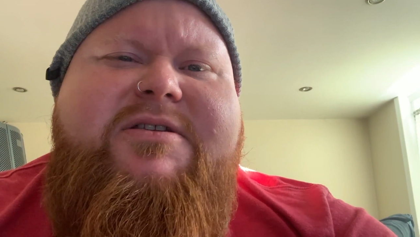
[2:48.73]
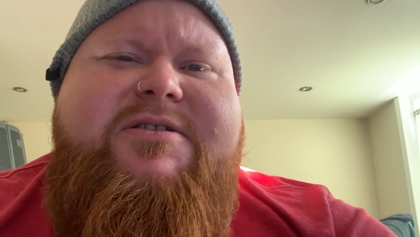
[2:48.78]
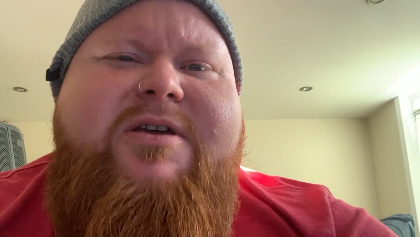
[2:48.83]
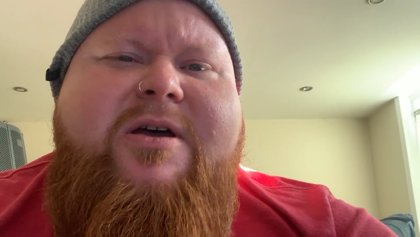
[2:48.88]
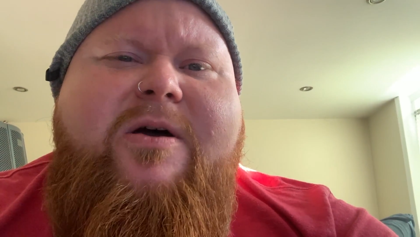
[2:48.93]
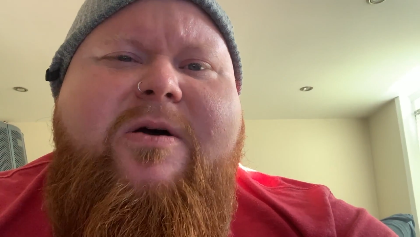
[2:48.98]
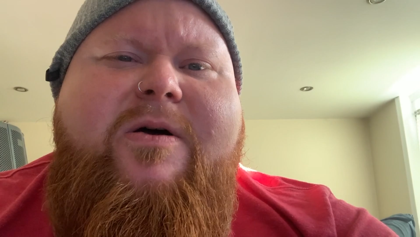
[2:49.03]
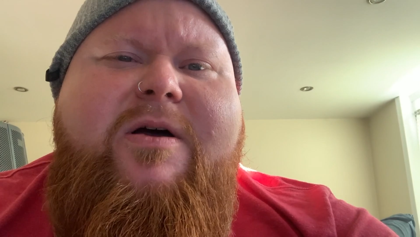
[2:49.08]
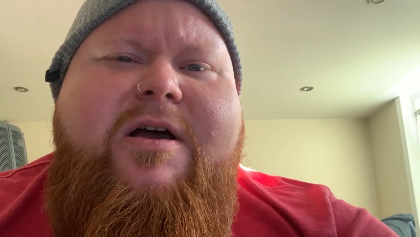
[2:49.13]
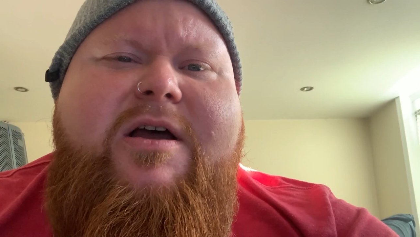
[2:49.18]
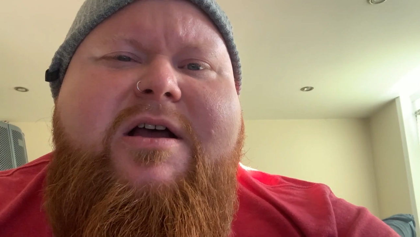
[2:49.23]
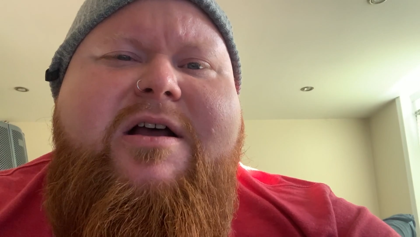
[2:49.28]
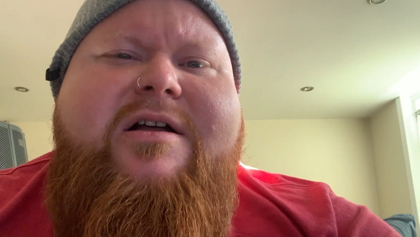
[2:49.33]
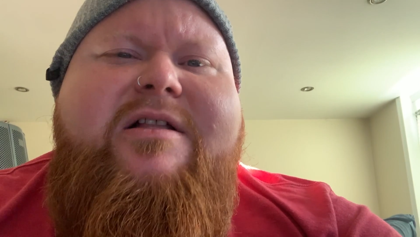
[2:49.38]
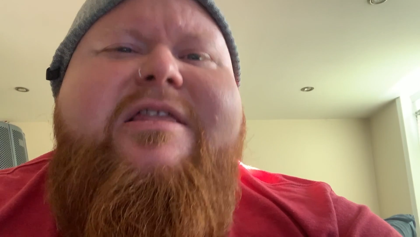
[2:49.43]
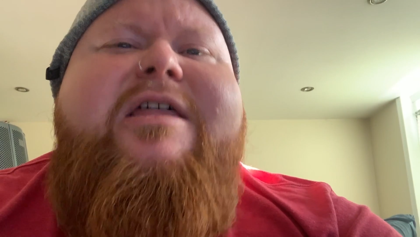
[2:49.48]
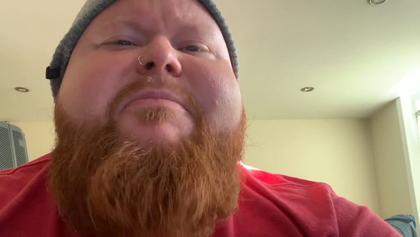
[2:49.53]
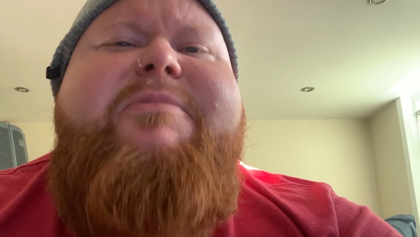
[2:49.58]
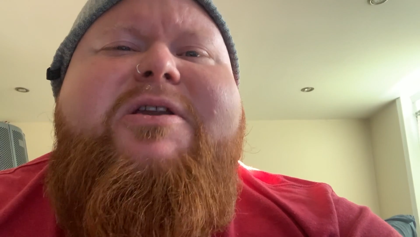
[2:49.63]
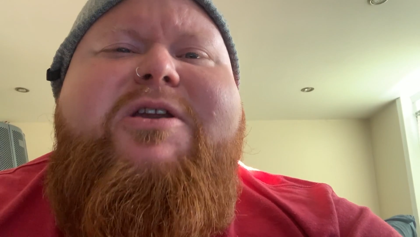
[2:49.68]
So
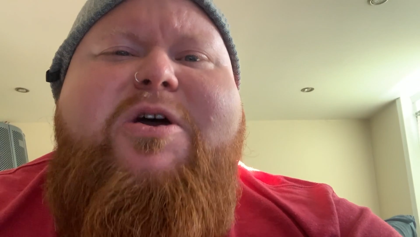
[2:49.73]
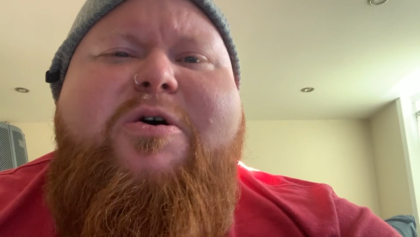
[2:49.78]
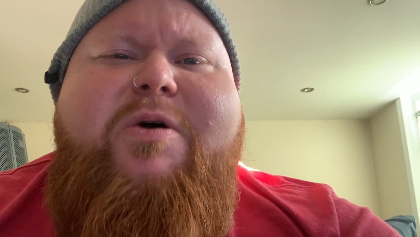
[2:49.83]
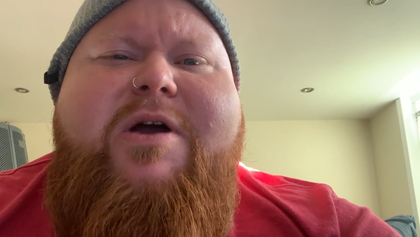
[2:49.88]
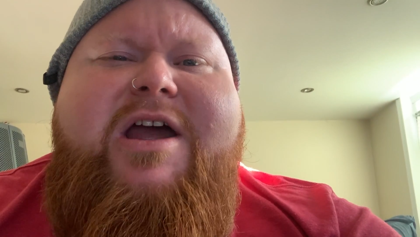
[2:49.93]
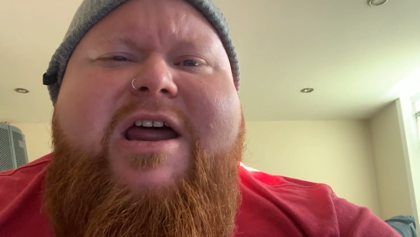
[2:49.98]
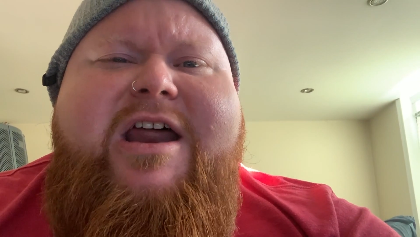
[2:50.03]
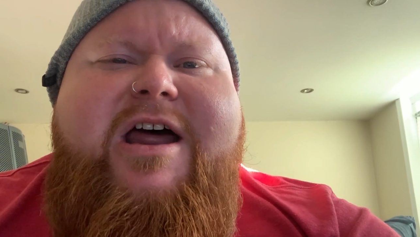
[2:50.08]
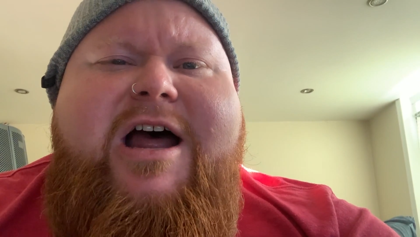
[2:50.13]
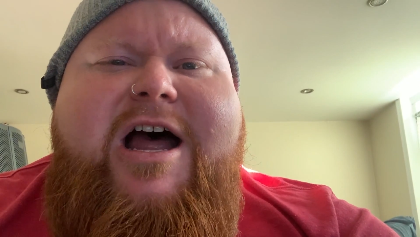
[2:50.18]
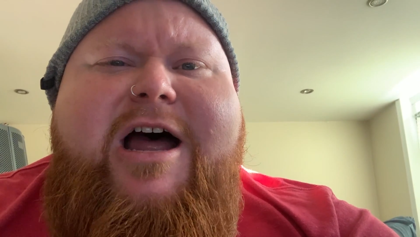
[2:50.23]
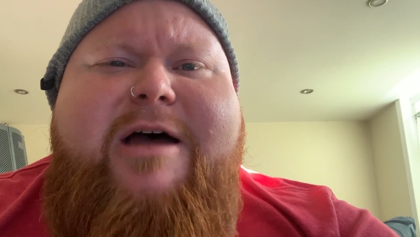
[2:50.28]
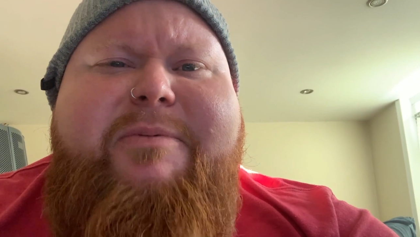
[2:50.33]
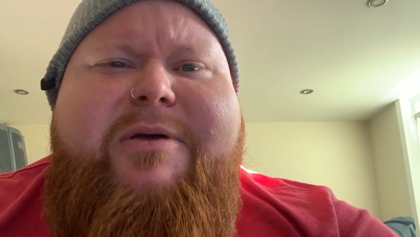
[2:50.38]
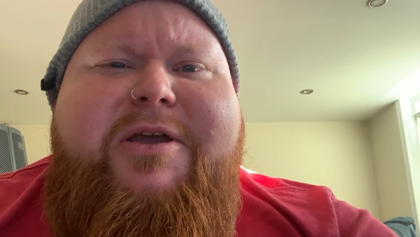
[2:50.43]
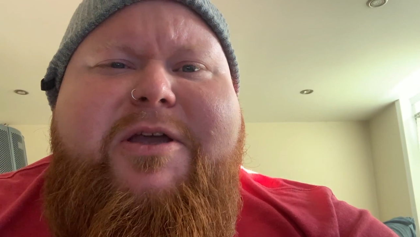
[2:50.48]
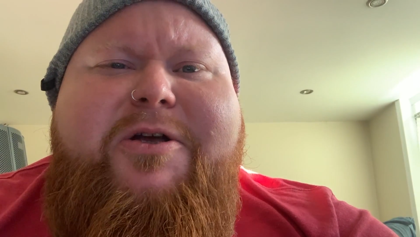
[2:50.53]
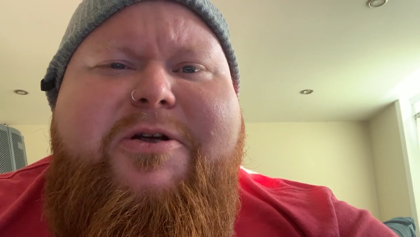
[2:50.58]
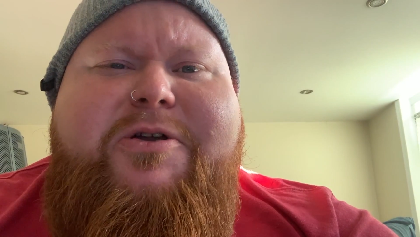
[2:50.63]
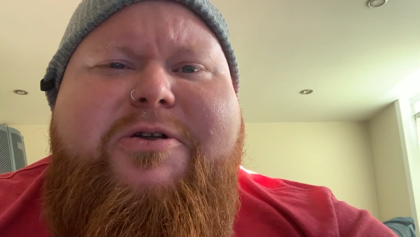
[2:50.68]
let me know what kind of
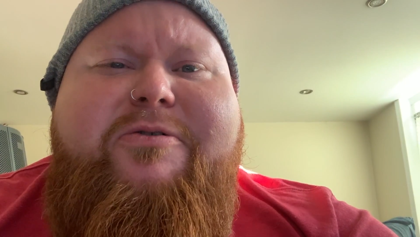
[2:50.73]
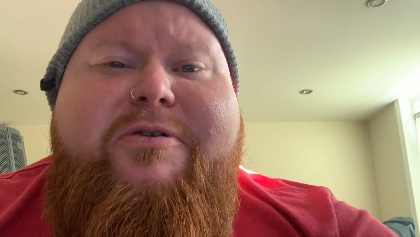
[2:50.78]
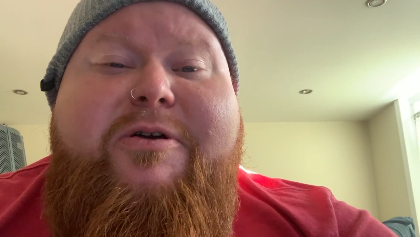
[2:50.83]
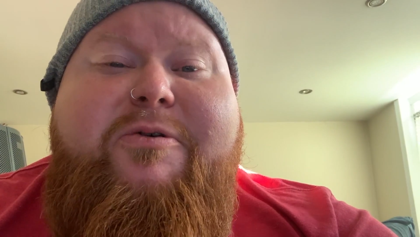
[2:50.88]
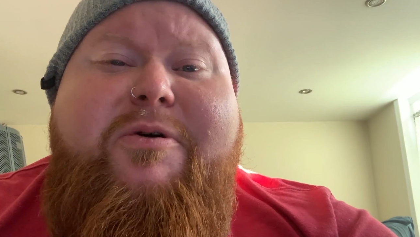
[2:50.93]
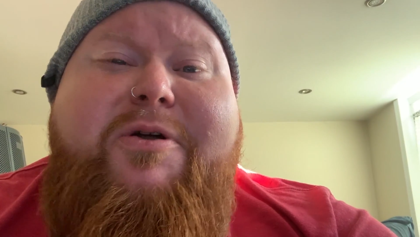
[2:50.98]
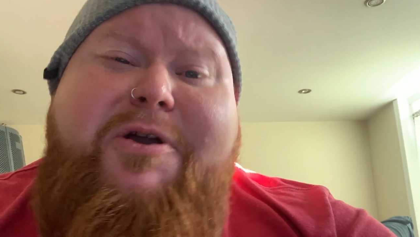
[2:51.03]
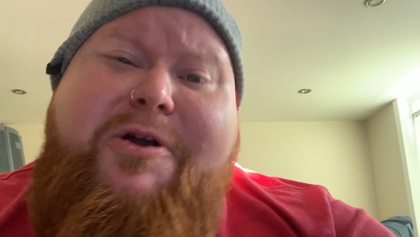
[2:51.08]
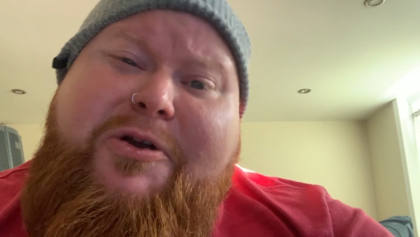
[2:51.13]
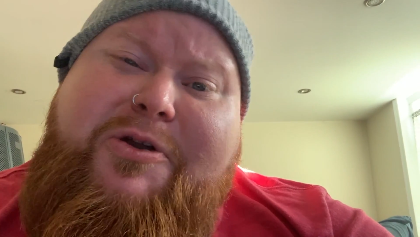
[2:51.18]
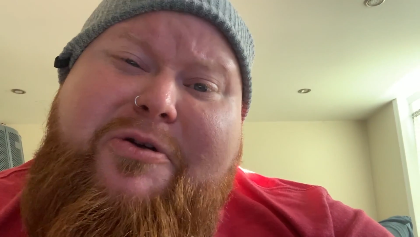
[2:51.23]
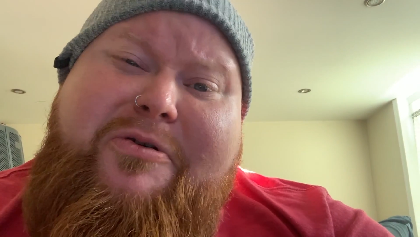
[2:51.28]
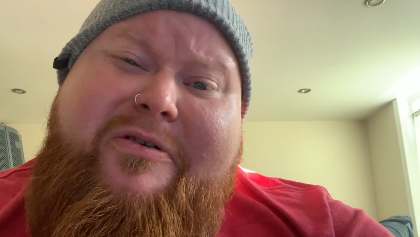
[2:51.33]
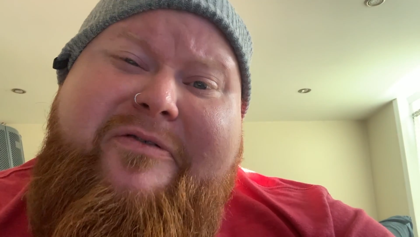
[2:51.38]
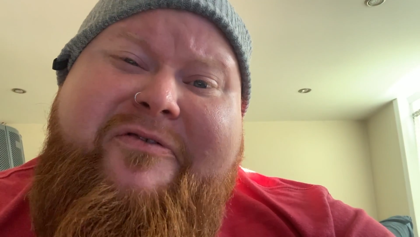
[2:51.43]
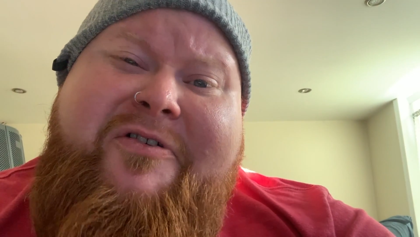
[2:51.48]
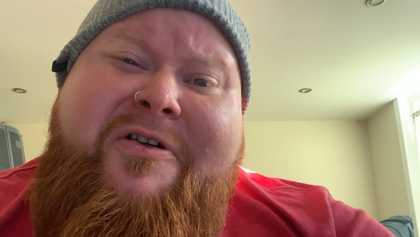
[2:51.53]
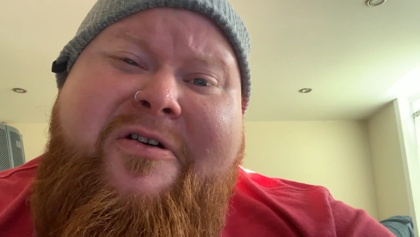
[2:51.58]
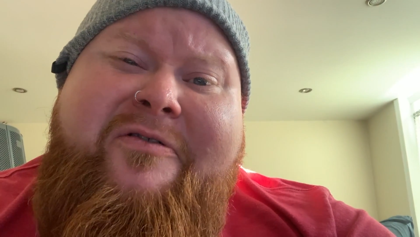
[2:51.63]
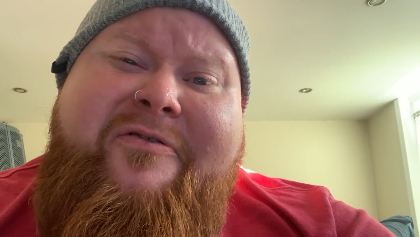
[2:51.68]
hobby you're doing, what you're
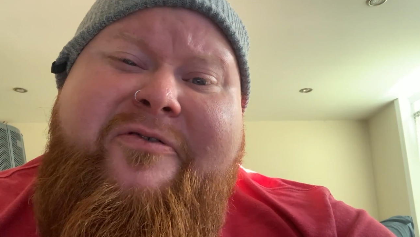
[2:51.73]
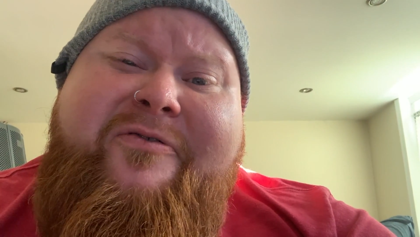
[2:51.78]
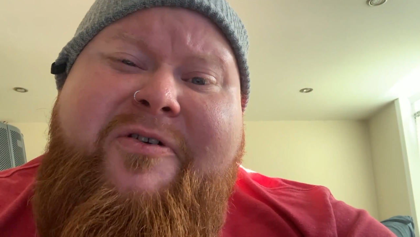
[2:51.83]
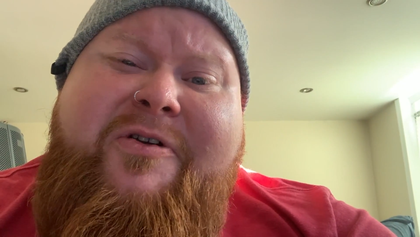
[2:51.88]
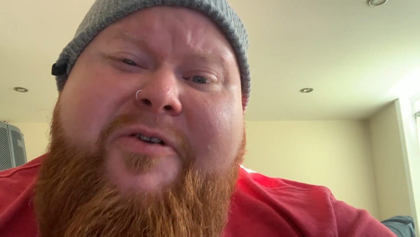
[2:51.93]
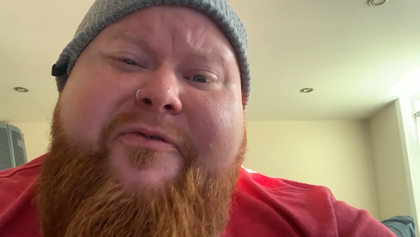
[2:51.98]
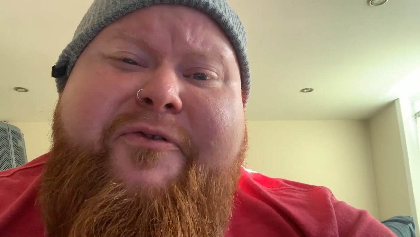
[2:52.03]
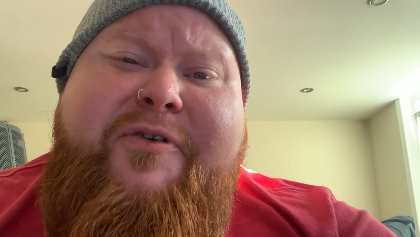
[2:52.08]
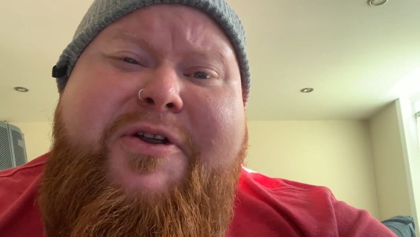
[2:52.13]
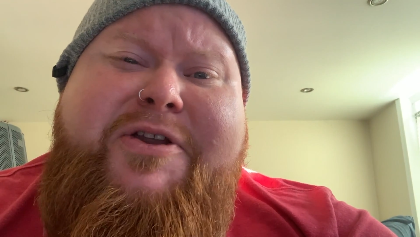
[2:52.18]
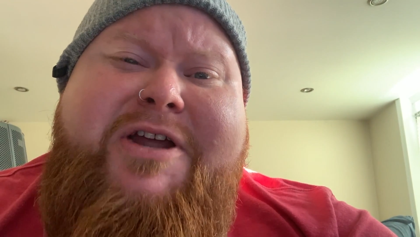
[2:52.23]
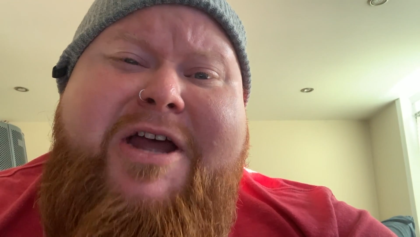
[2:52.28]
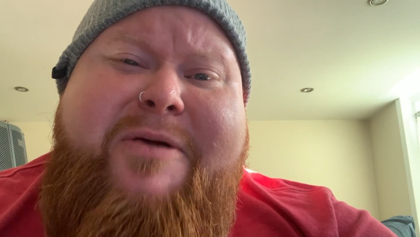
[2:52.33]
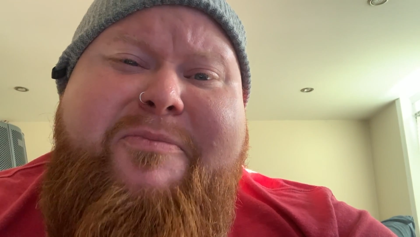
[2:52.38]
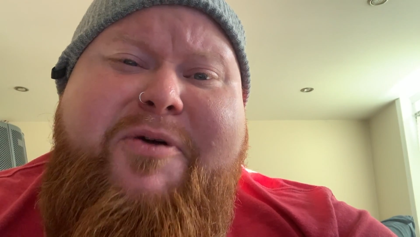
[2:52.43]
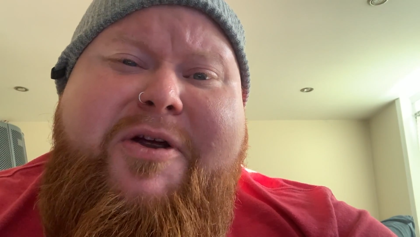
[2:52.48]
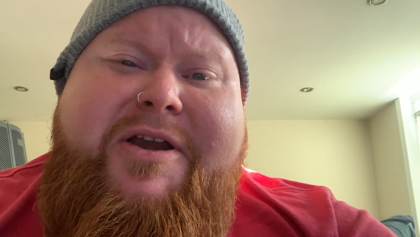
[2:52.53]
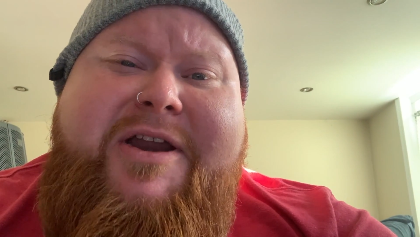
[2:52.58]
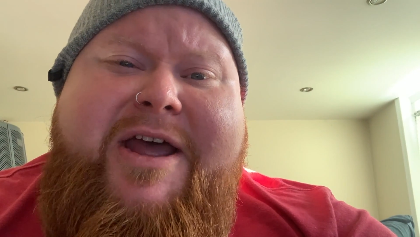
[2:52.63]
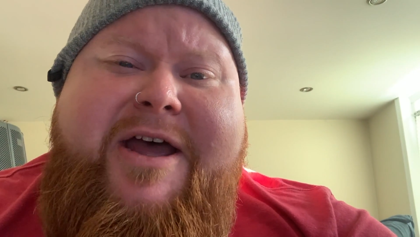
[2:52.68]
doing for your free
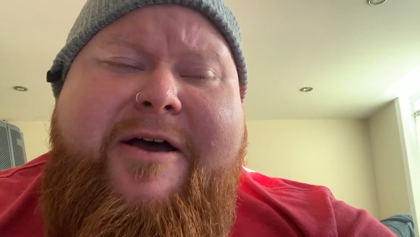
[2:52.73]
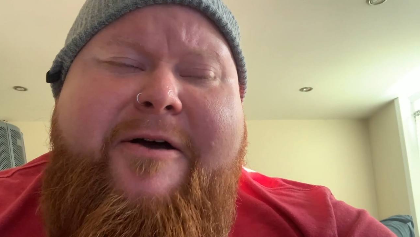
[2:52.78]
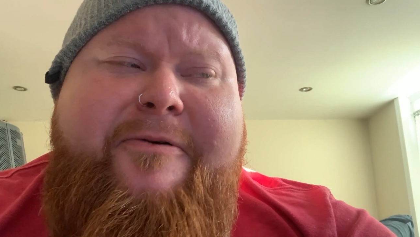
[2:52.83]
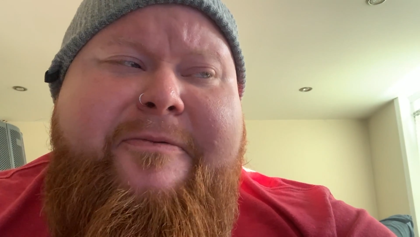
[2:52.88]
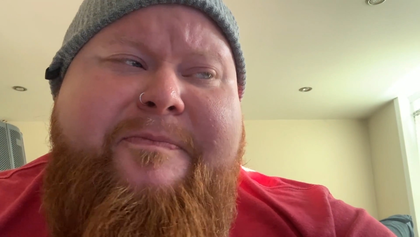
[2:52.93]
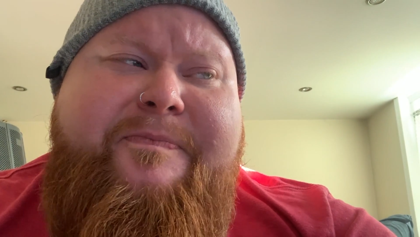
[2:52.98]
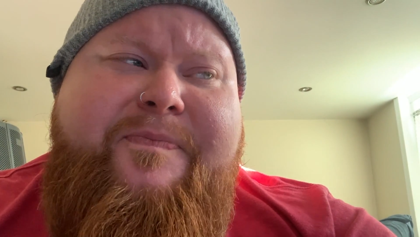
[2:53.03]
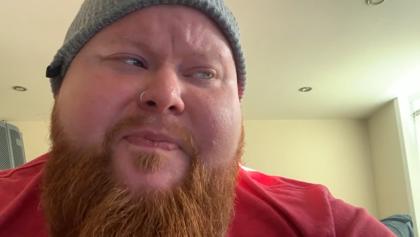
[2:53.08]
time right now.